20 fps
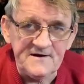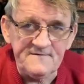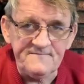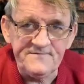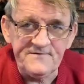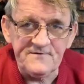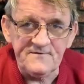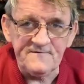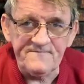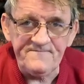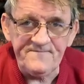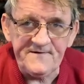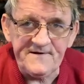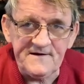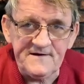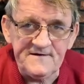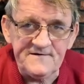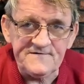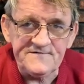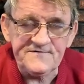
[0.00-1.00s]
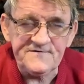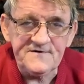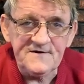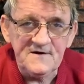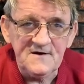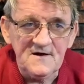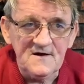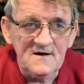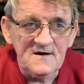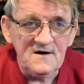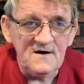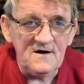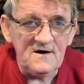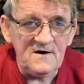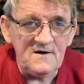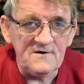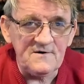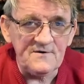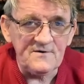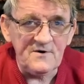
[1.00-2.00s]
of your fish
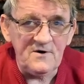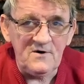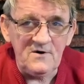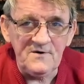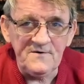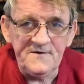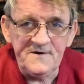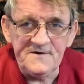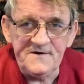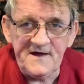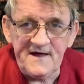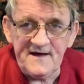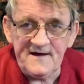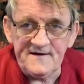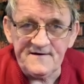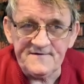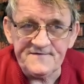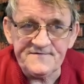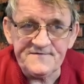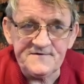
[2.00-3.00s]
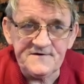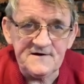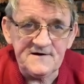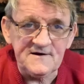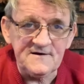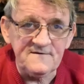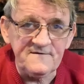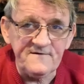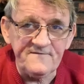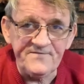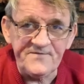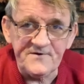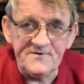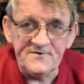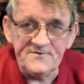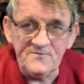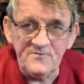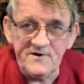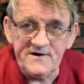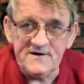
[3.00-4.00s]
are on the nest in the
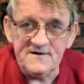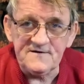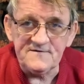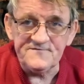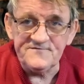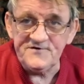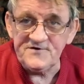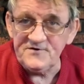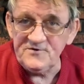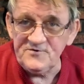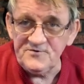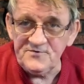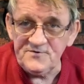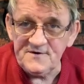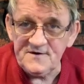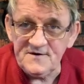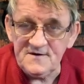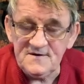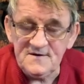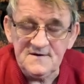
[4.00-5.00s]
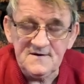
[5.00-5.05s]
3rd week of June.